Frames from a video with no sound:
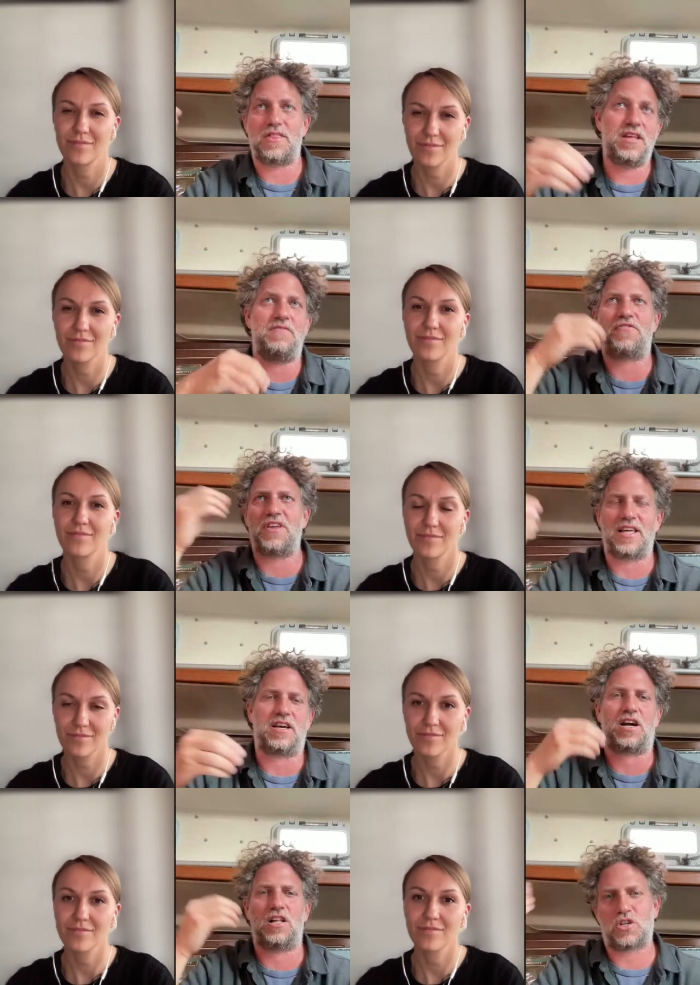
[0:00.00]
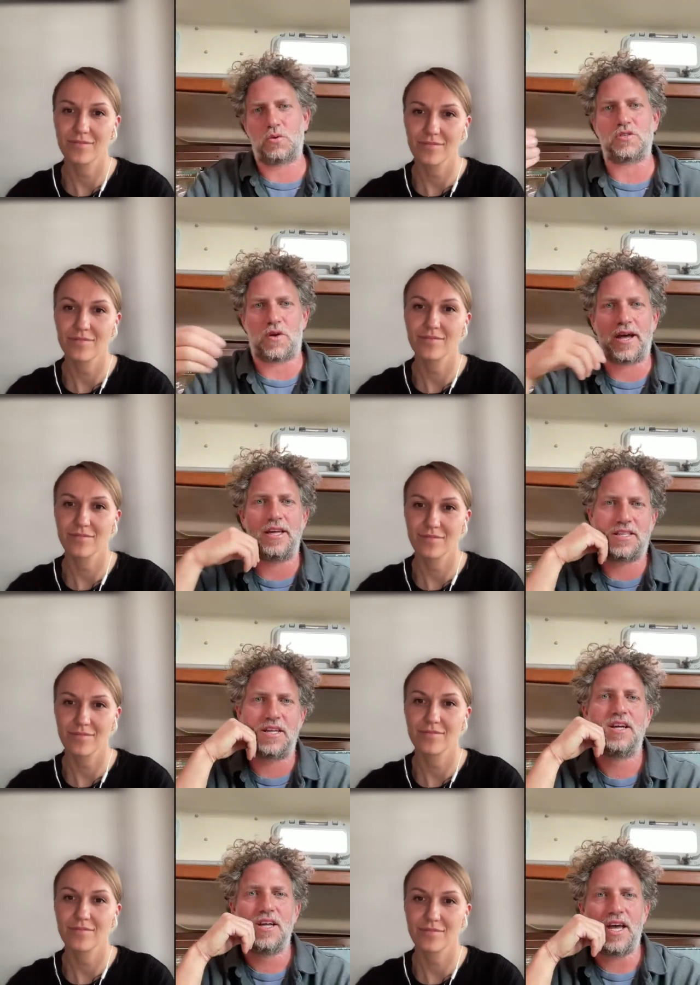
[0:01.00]
Speaker 1: didn't feel like the culture was right,
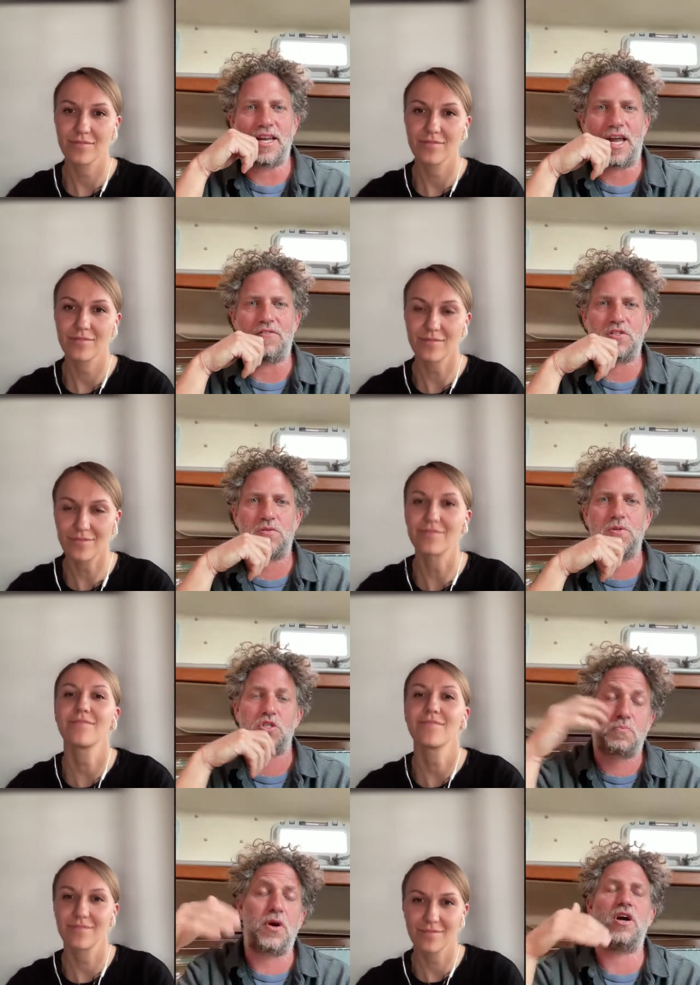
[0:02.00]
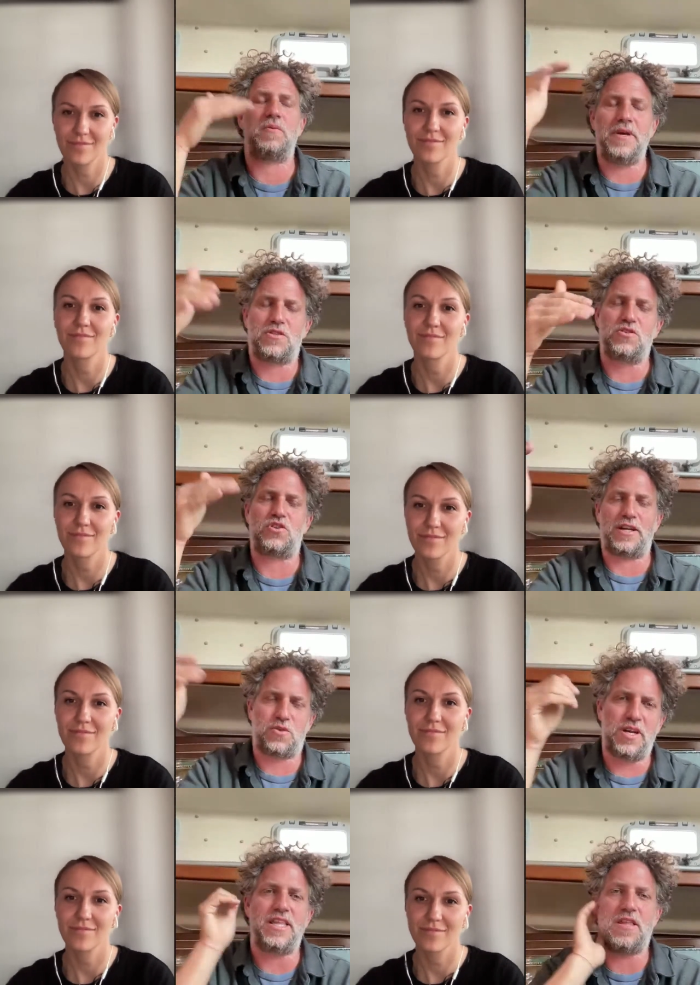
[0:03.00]
and kind of mm-hmm. spurred me to try
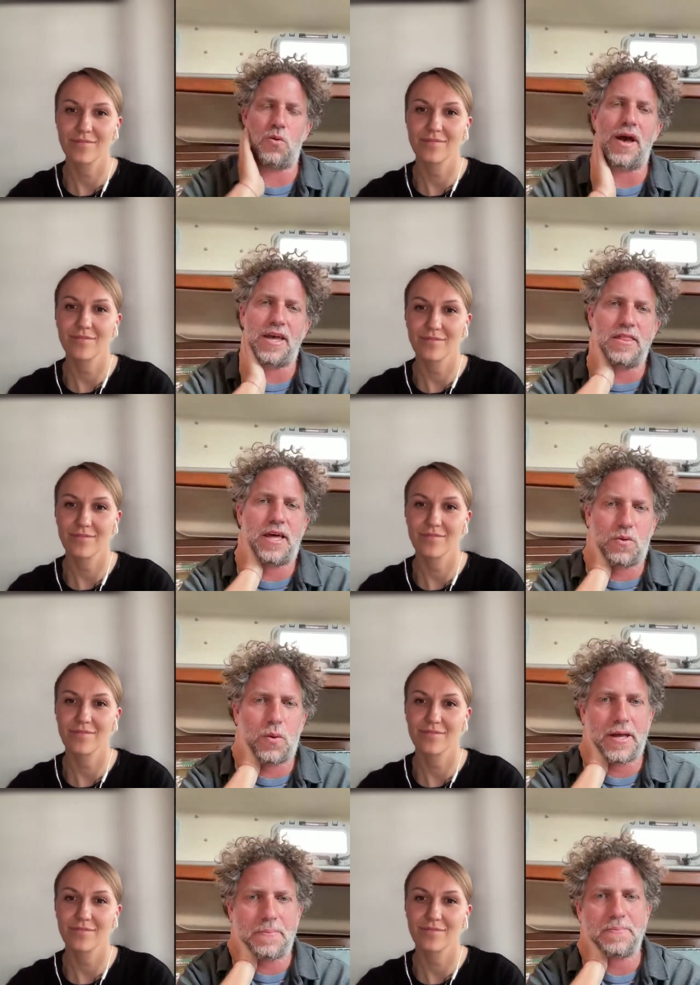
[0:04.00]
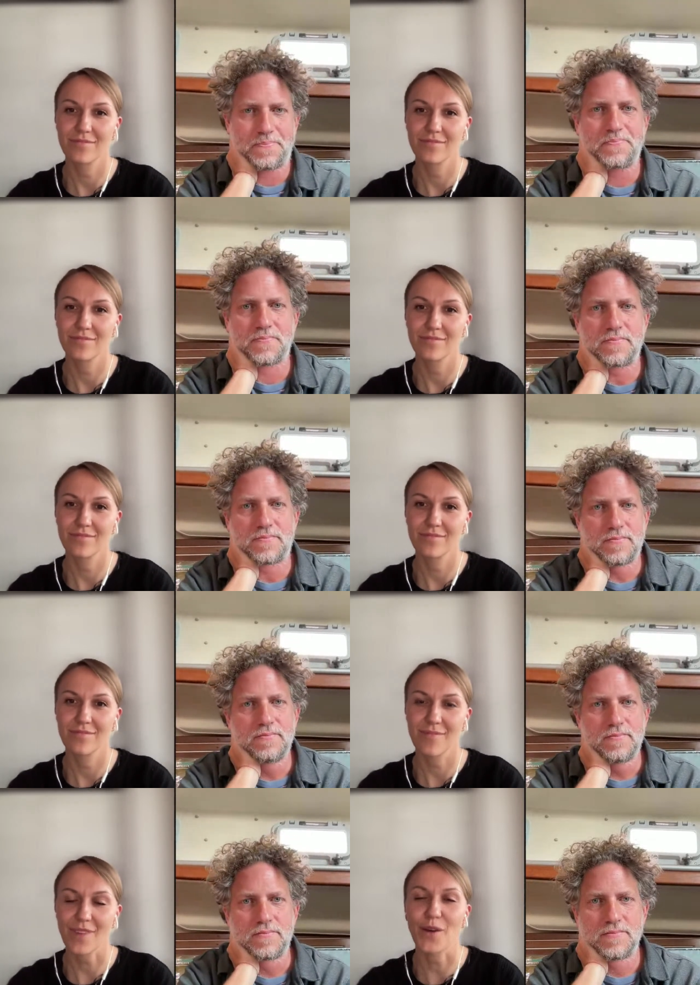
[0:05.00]
to lead the way in that way.
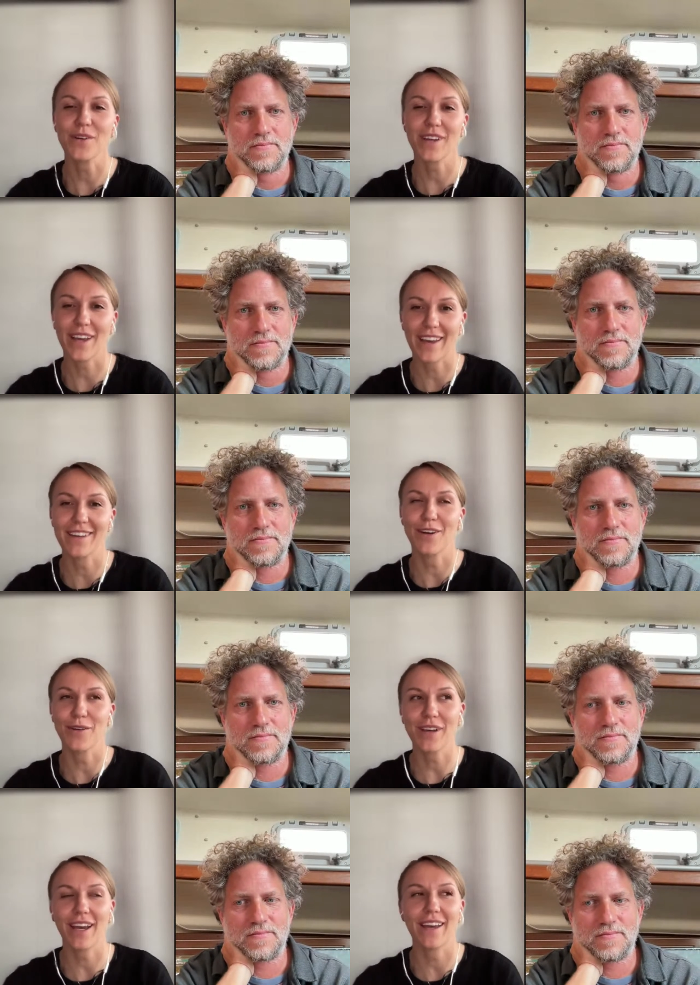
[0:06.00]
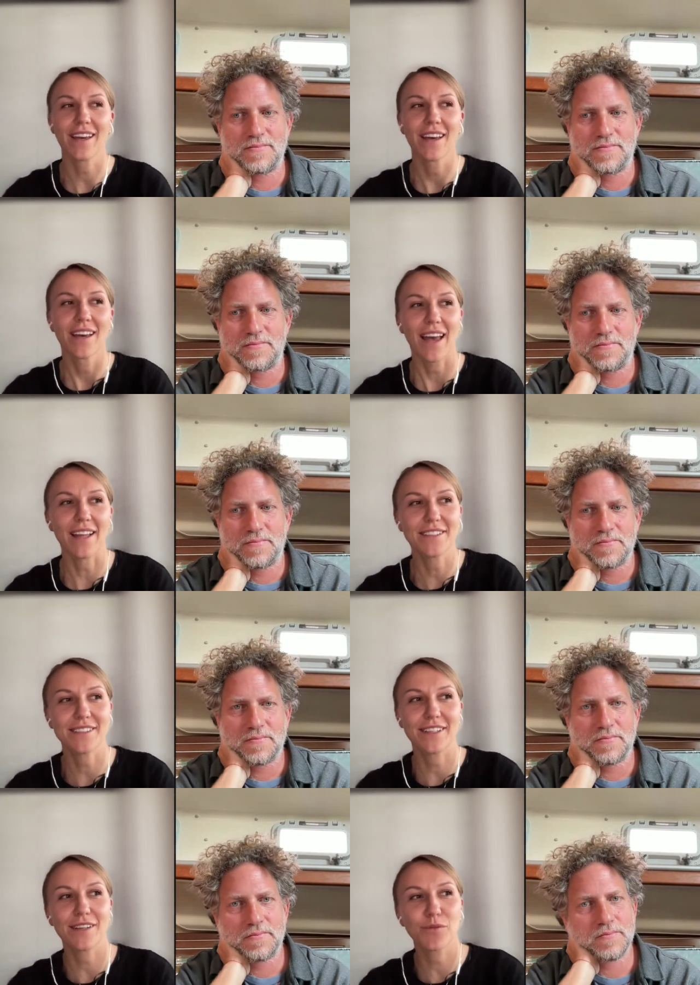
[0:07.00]
Speaker 2: Okay, okay. And
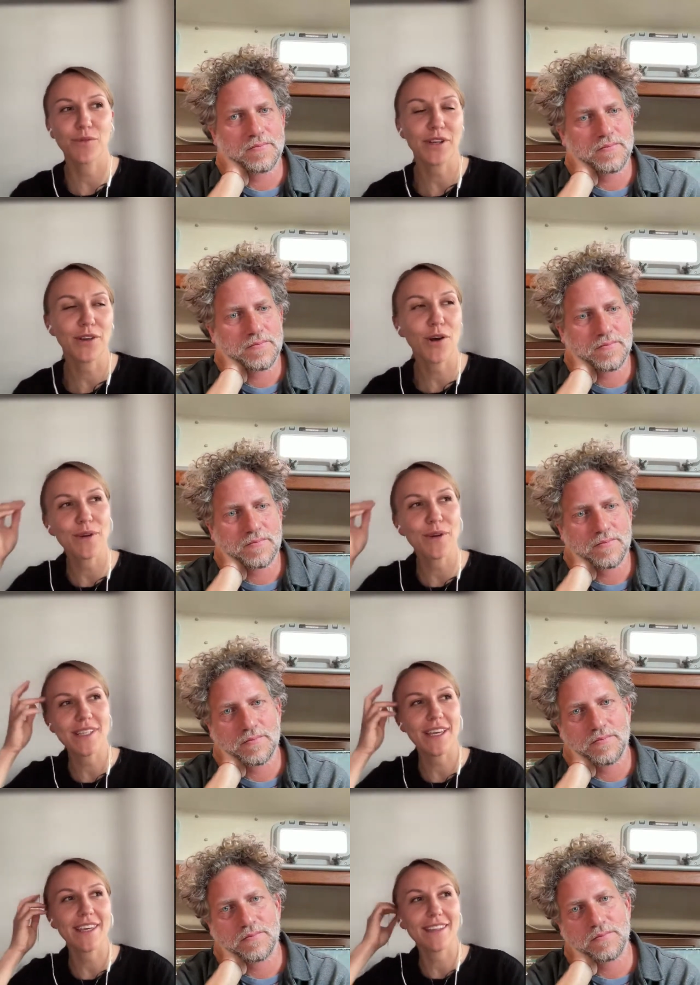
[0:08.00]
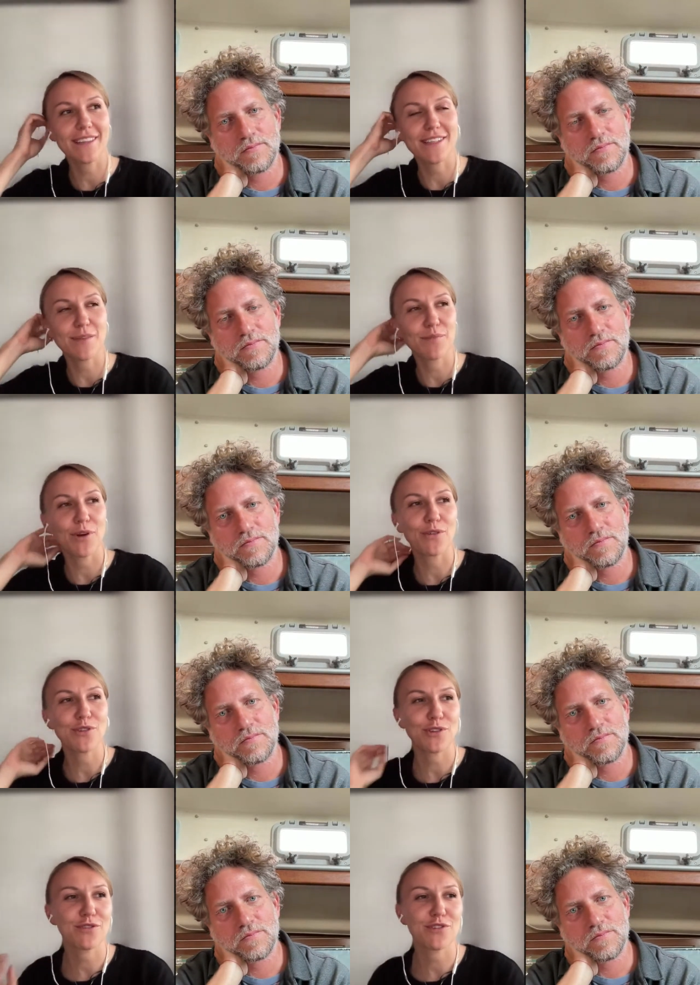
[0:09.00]
uh, were you always taking this approach
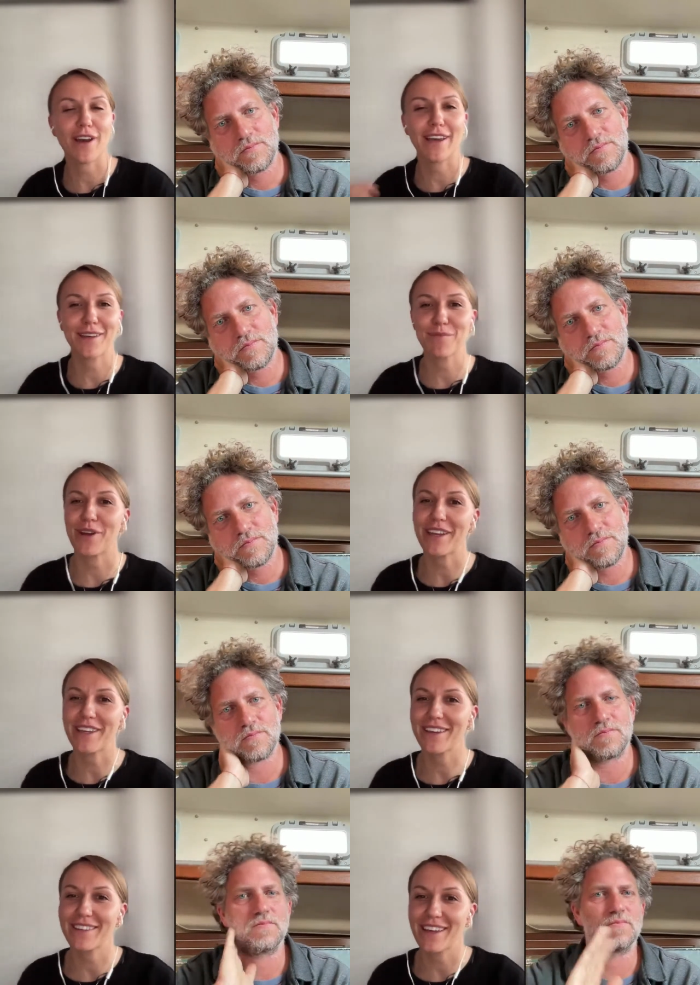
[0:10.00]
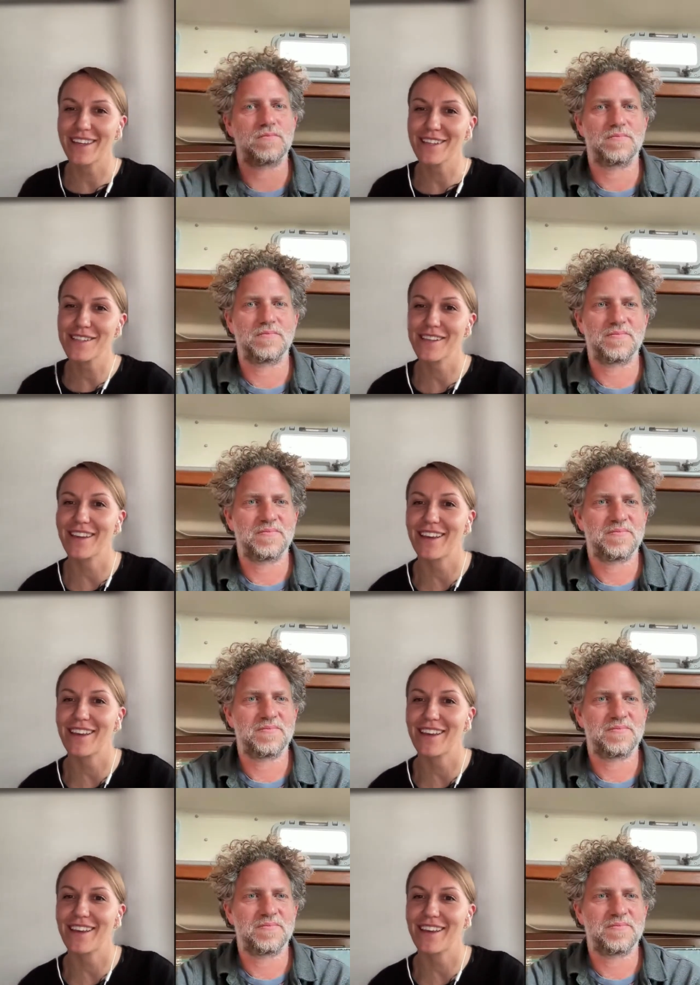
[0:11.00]
of trying and breaking things? Uh,